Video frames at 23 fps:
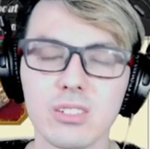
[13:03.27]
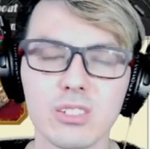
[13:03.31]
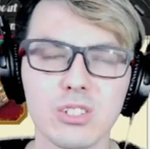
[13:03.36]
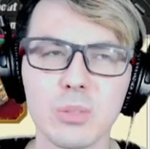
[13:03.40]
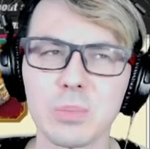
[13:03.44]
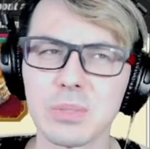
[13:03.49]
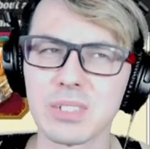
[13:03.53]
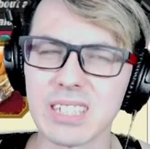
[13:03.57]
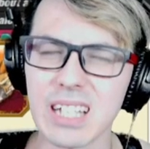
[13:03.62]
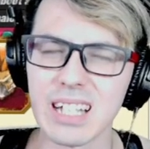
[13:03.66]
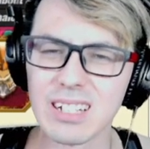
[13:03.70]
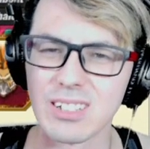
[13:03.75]

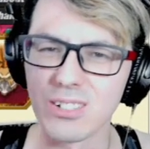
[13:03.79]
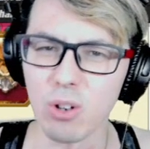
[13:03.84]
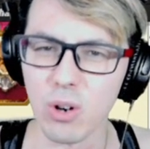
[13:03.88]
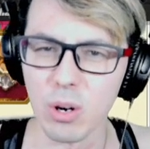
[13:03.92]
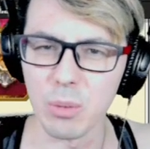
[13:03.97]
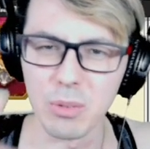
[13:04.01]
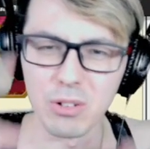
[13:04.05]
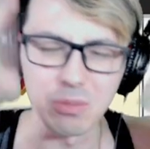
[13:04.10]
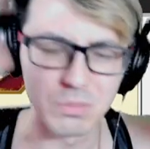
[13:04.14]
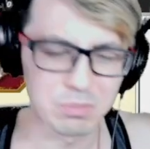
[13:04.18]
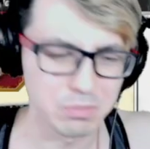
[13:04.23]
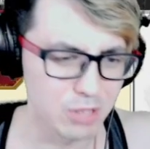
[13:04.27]
Super Saiyan
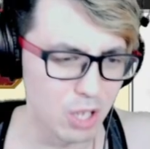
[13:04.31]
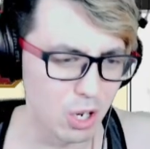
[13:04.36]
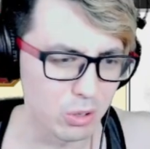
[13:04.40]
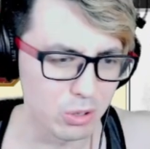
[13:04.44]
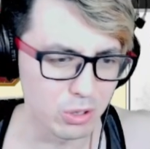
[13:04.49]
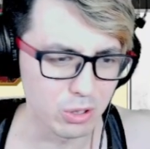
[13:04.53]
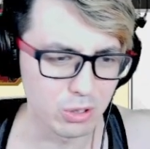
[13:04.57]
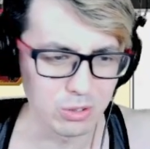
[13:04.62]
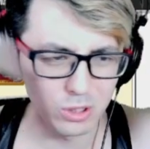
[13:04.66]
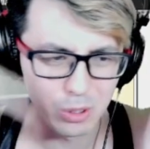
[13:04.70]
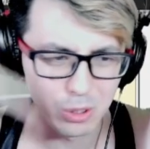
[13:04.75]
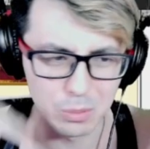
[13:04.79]
Normal
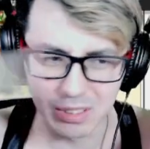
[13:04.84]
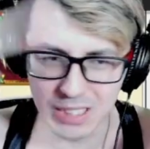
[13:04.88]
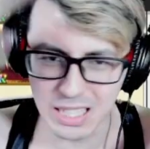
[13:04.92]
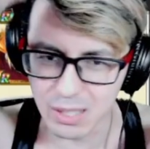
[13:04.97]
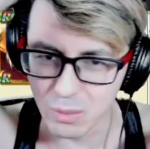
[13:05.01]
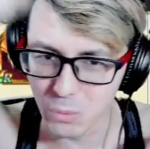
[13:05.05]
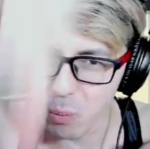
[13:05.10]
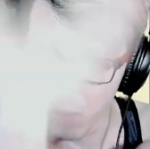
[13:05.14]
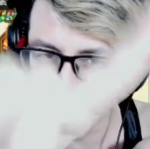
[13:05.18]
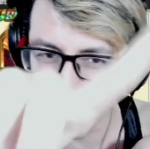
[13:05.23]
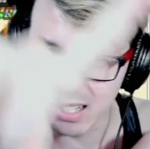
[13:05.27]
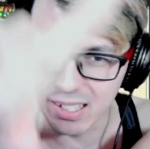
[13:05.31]
Goku, Super
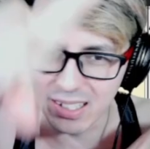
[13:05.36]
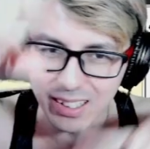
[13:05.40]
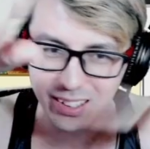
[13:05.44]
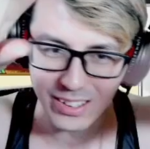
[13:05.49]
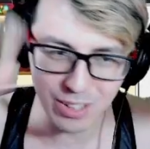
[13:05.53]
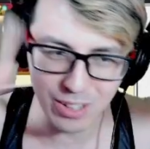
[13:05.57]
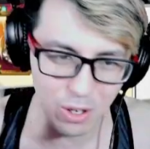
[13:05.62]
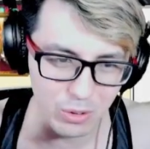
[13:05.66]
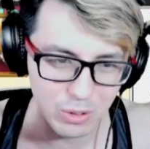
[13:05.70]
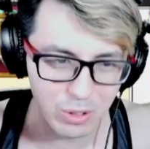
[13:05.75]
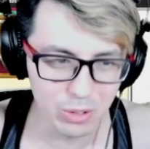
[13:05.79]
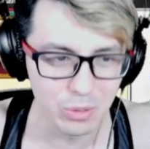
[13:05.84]
Saiyan 1
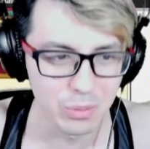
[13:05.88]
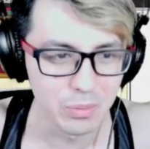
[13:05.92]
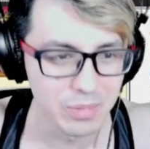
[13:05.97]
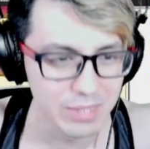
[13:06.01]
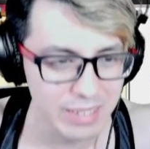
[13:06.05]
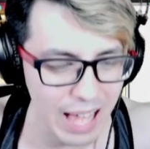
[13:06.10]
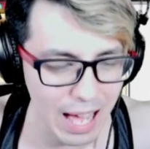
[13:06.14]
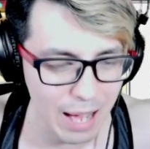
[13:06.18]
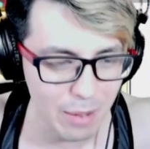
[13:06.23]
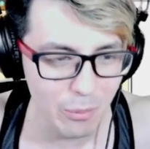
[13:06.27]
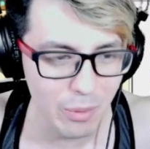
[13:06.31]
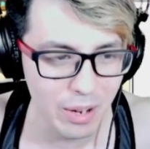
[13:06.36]
Goku,
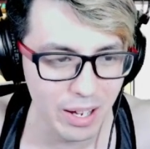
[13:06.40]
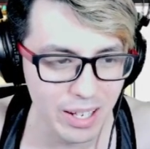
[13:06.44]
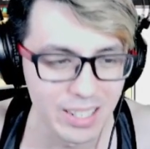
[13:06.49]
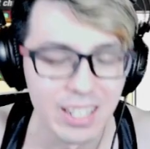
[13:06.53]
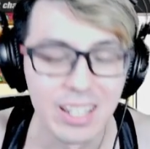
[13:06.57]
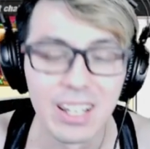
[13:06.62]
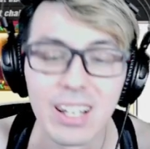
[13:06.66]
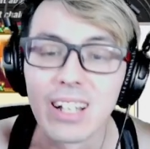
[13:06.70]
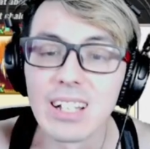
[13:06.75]
that one.